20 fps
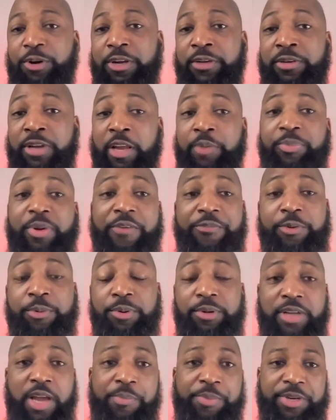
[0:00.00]
a
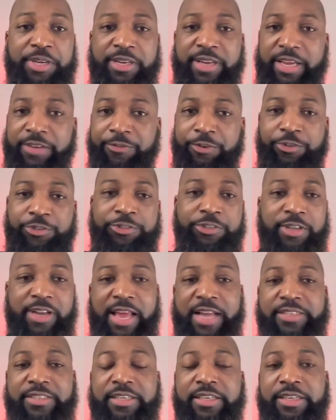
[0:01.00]
non-profitable company like Virgin
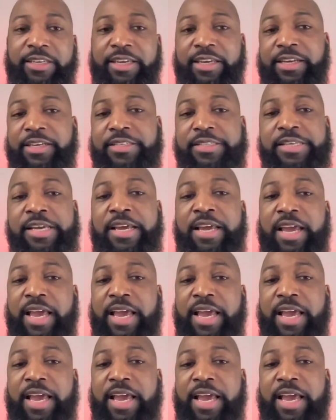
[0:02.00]
Galactic is